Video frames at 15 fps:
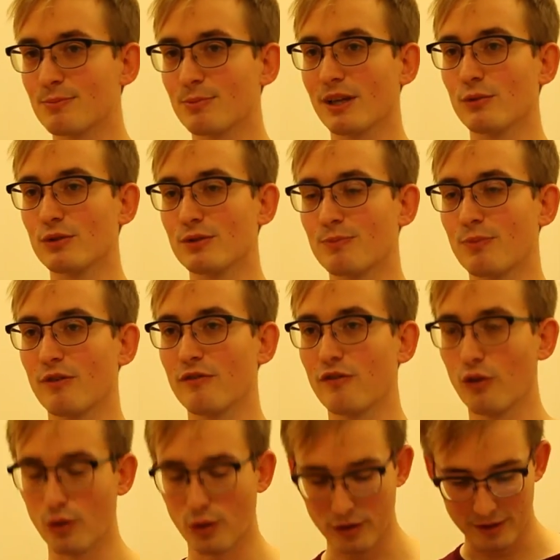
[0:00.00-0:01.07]
but that was
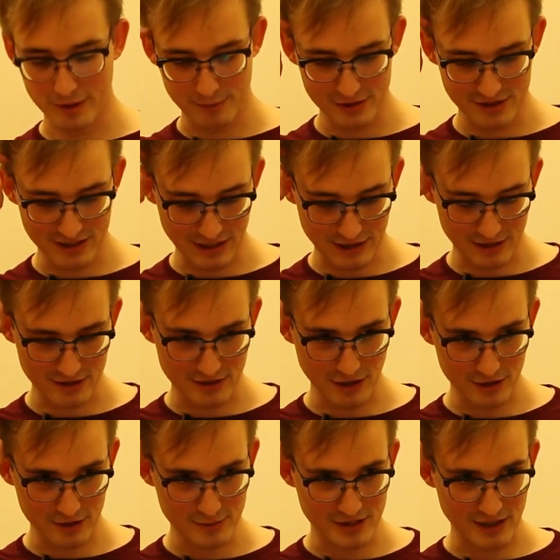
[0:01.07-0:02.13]
for particular
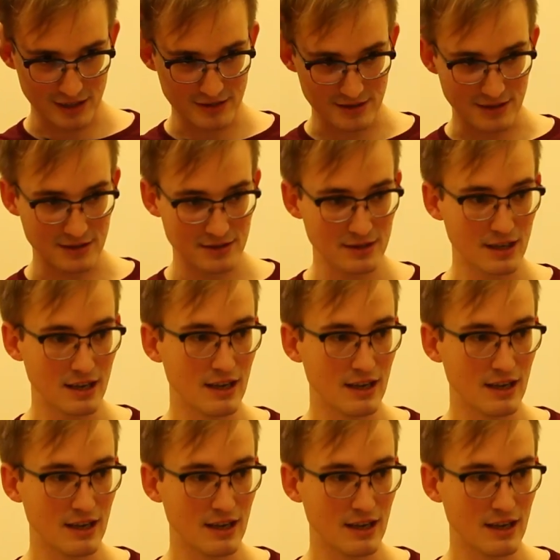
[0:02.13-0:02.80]
circumstances.